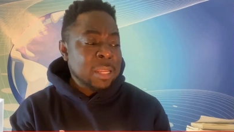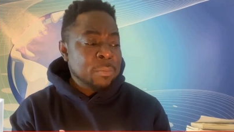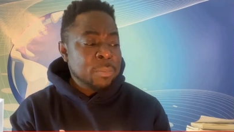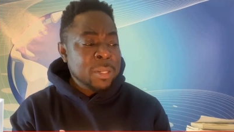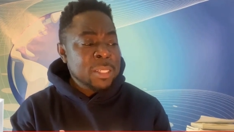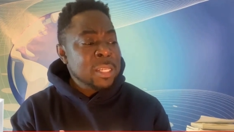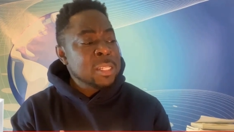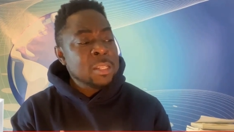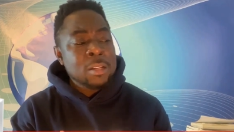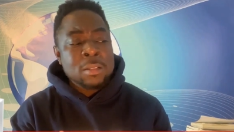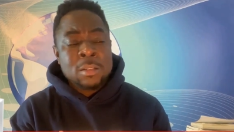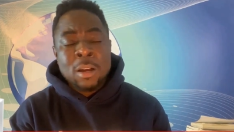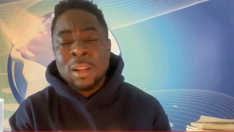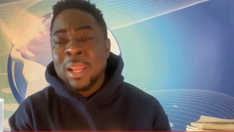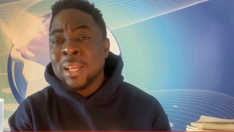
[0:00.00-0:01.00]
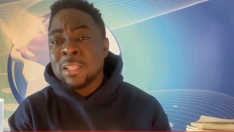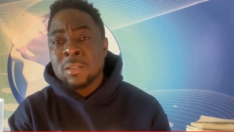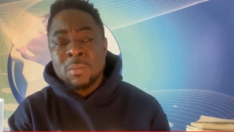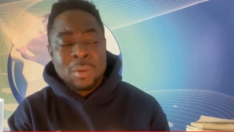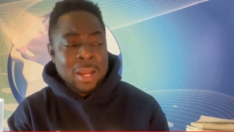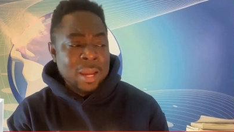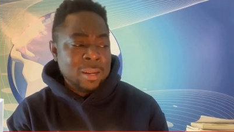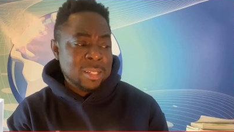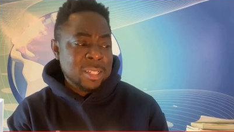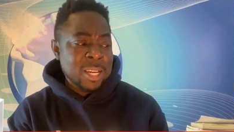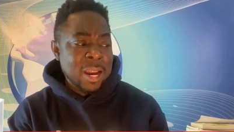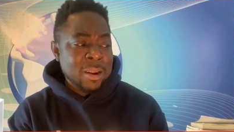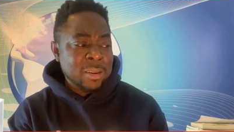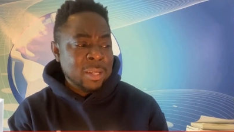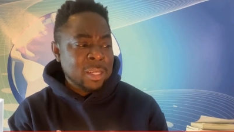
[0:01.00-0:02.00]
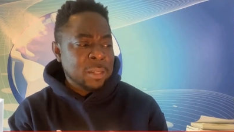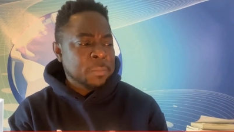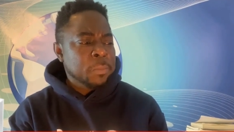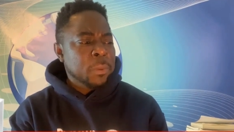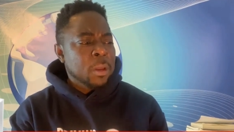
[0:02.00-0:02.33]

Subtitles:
a business and not like some kind of charity.